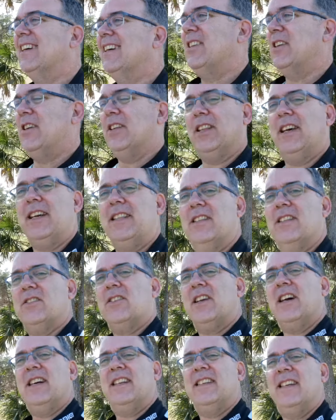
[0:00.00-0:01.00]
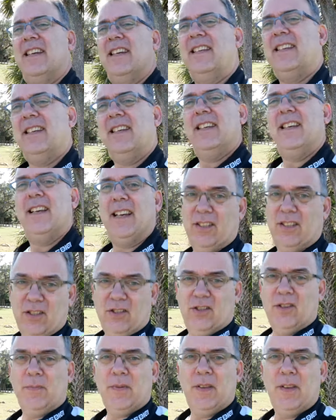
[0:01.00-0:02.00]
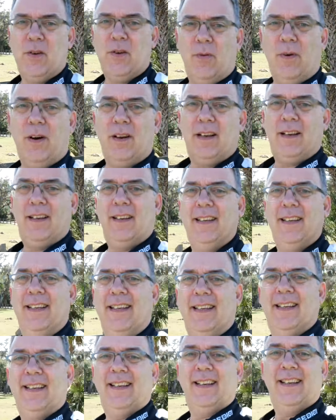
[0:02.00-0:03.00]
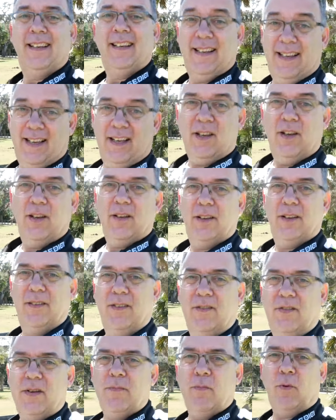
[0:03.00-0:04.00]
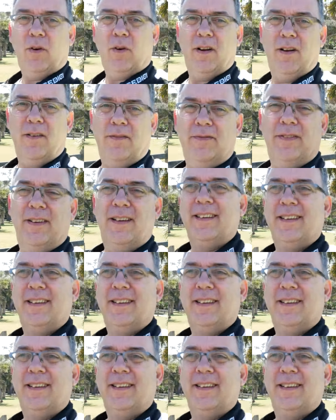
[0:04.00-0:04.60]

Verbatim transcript: do you like this content? Is it something you want to see more of?